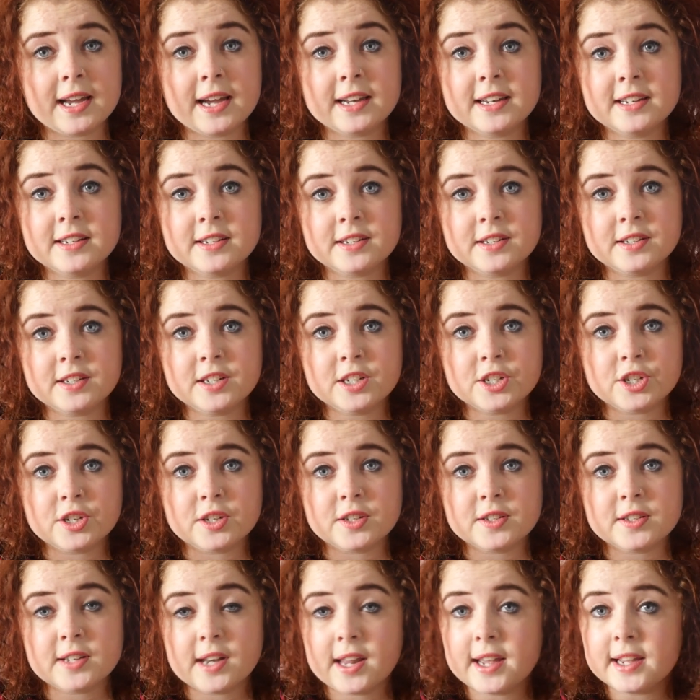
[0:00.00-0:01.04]
added
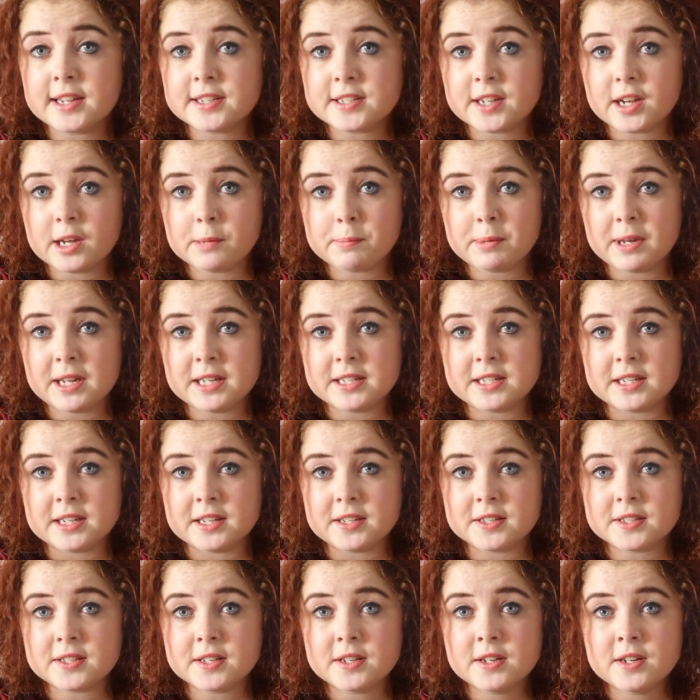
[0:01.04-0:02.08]
conditions like
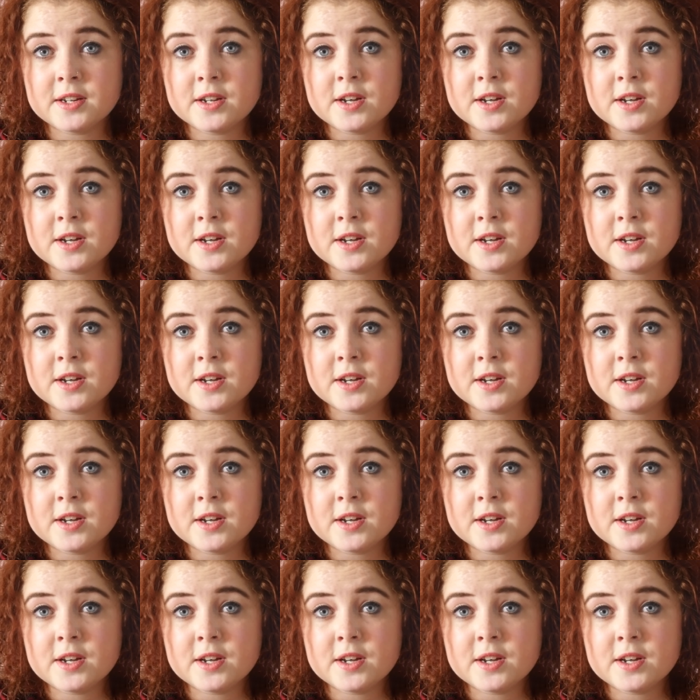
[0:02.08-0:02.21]
diabetes